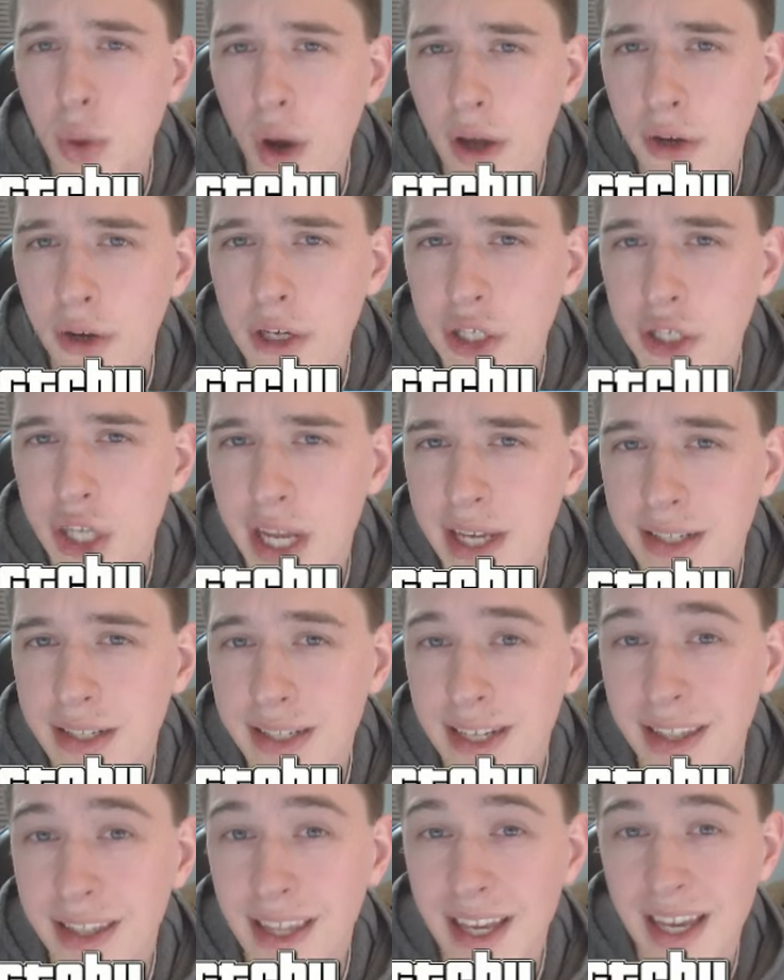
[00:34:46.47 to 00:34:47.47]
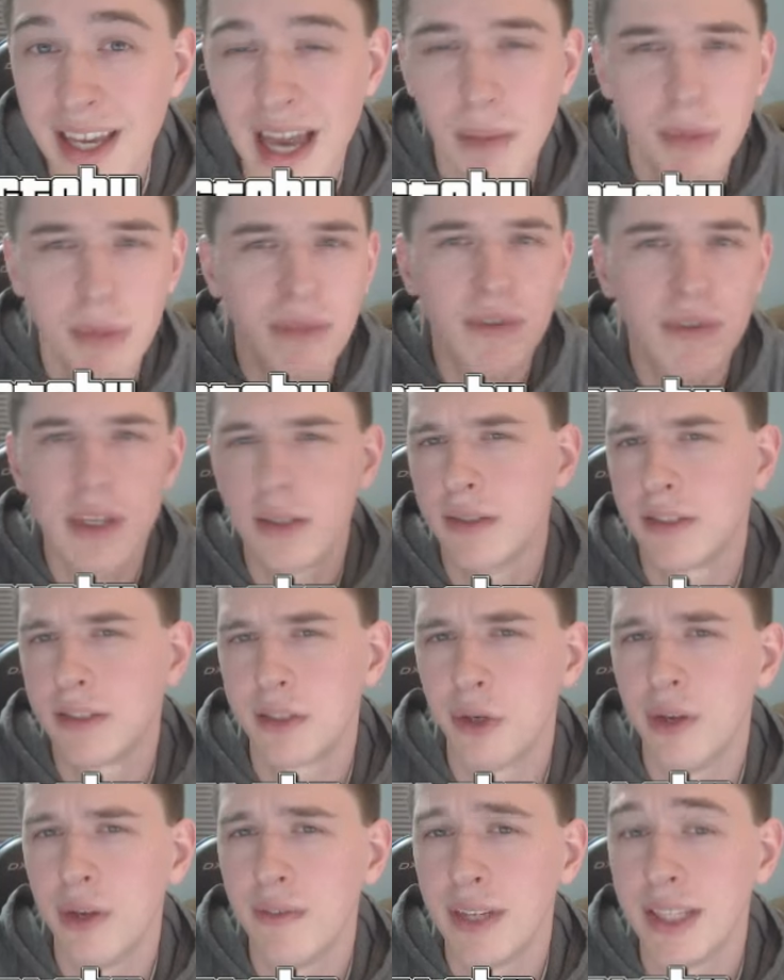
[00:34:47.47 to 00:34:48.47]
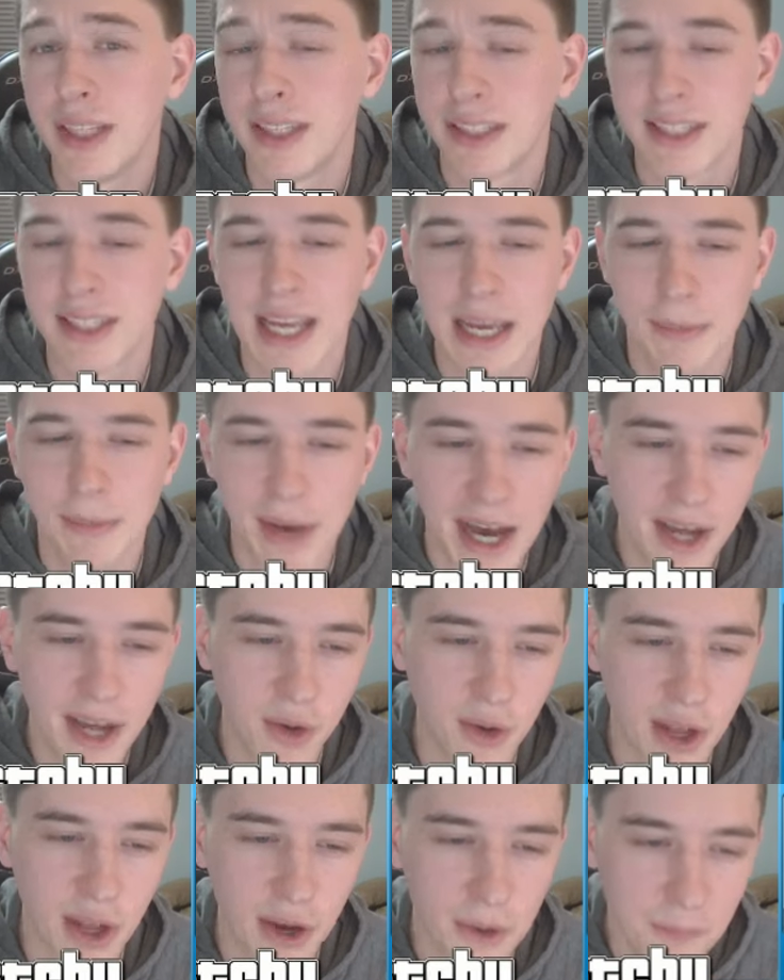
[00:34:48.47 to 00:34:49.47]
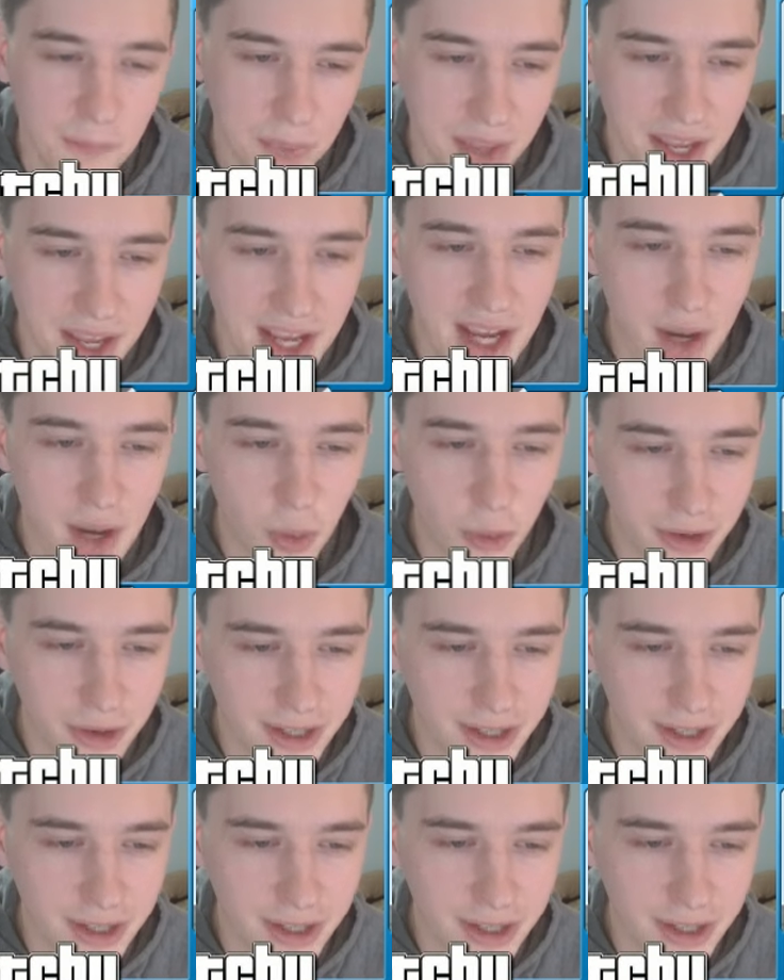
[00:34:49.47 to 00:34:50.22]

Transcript: hundred chance, I think. How many vehicles are even in this game? I don't know. We're